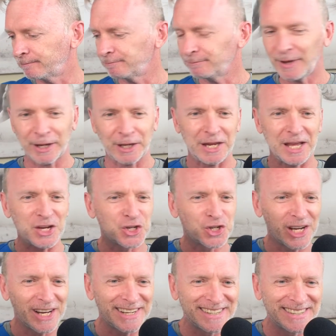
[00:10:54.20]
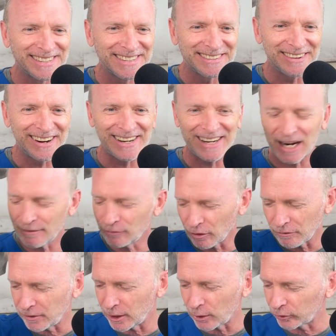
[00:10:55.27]
echinacea, right? And I've done
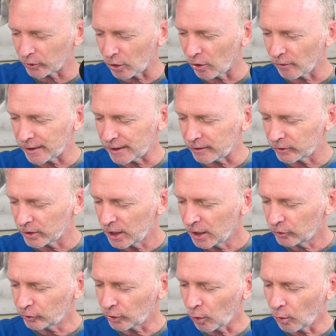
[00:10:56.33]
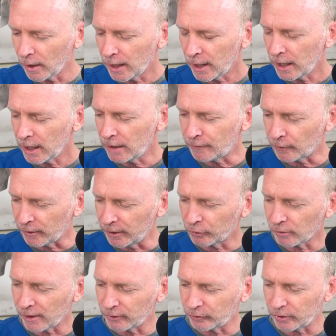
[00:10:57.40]
videos on all these. So if you're
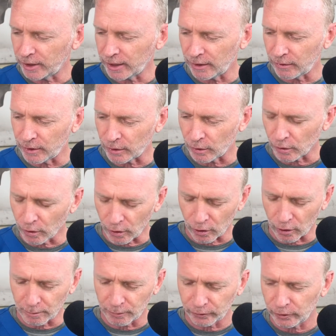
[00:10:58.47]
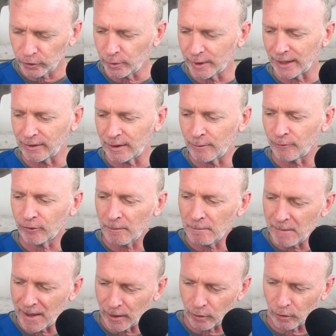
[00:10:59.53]
interested in the herbs, you get them from
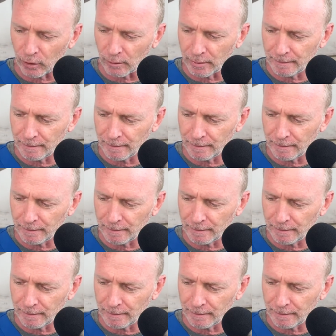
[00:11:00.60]
MetaHerb.